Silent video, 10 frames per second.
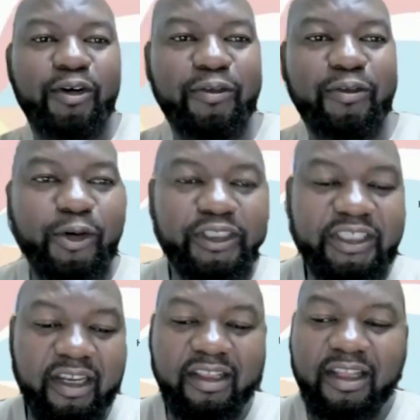for
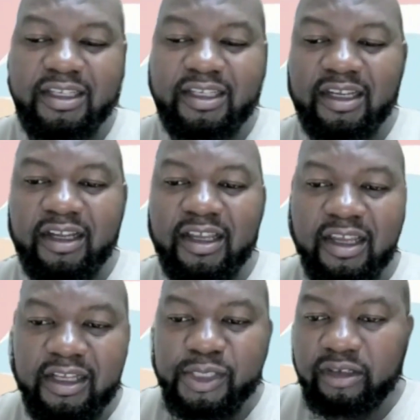sharing that. Yeah.
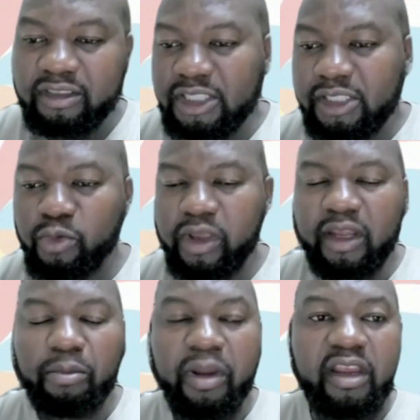So just a
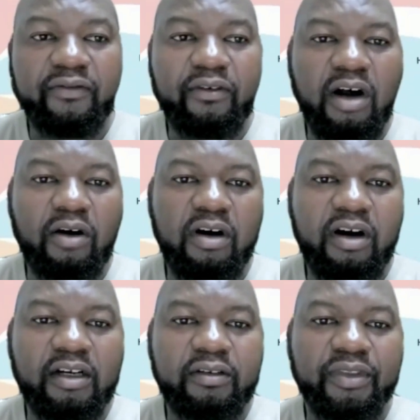quick reminder
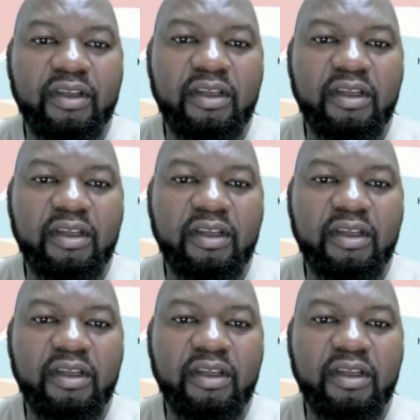for